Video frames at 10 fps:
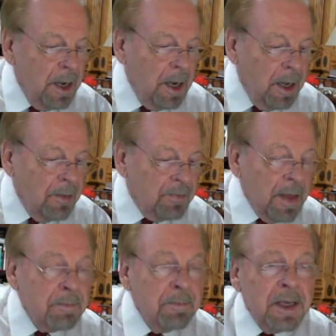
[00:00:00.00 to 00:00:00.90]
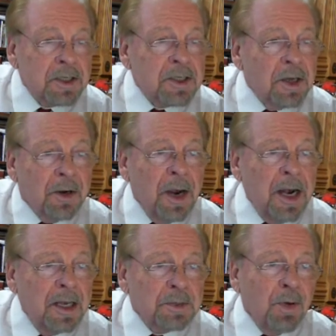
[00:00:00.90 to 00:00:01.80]
they missed the
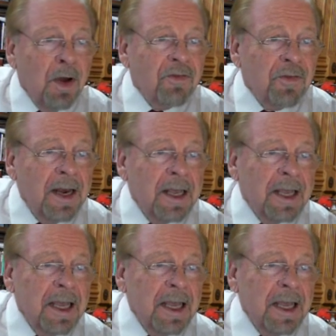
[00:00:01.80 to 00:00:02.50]
greatest prophetic